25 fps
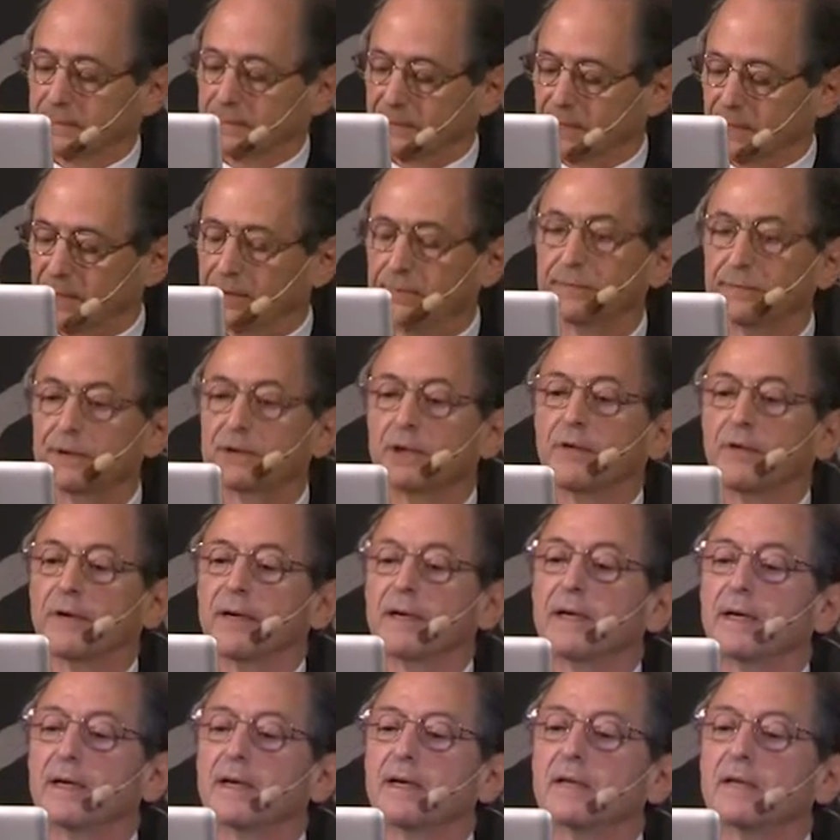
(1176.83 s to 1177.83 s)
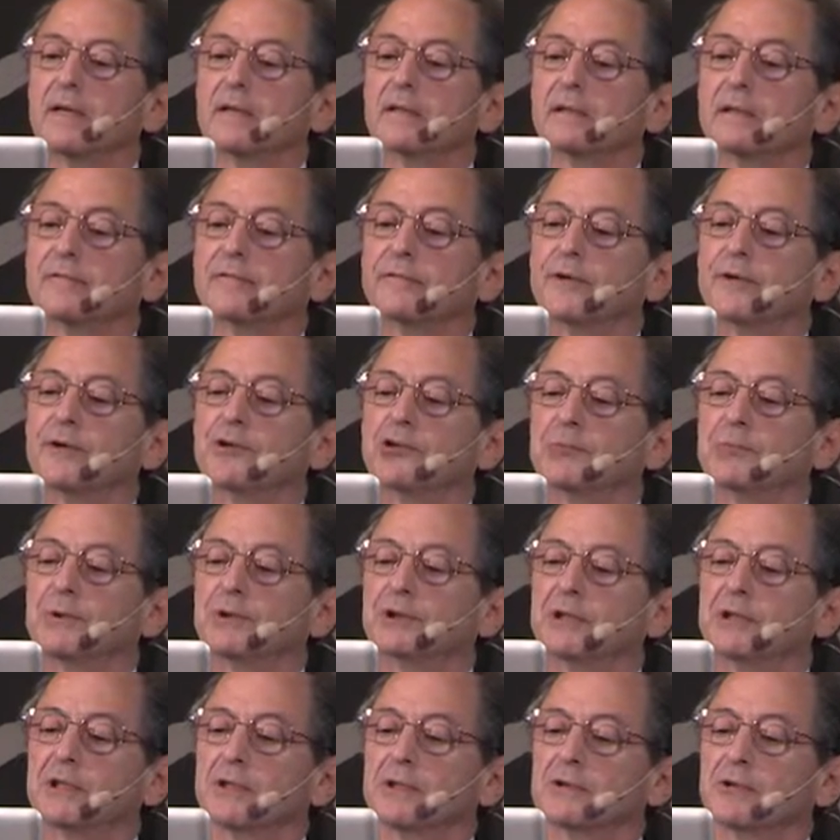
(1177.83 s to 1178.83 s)
No, sorry. The virtual
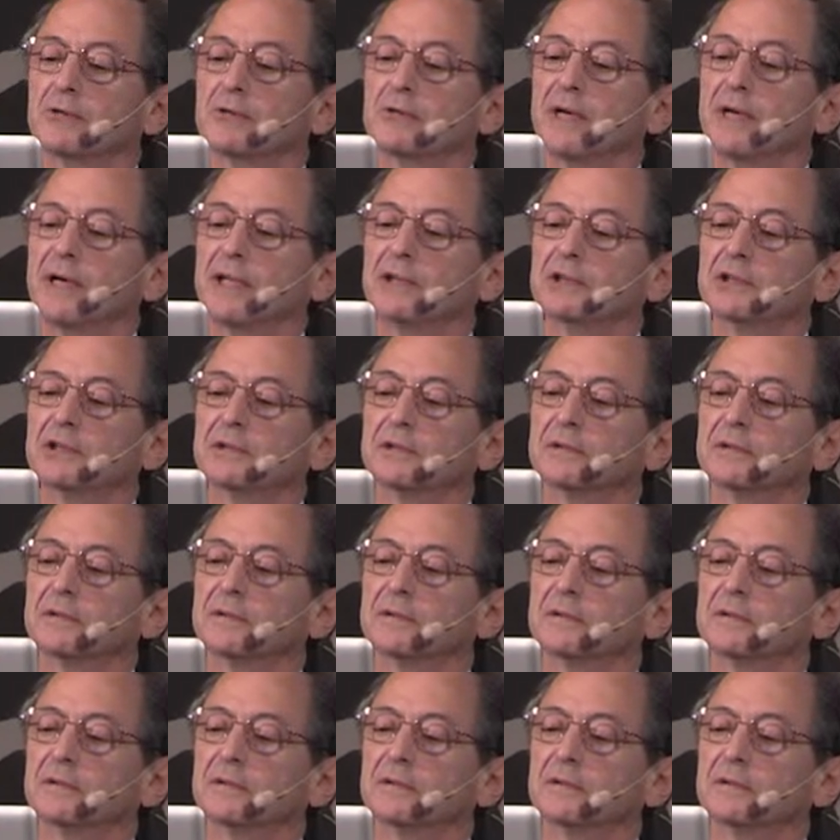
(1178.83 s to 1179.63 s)
machine has crashed.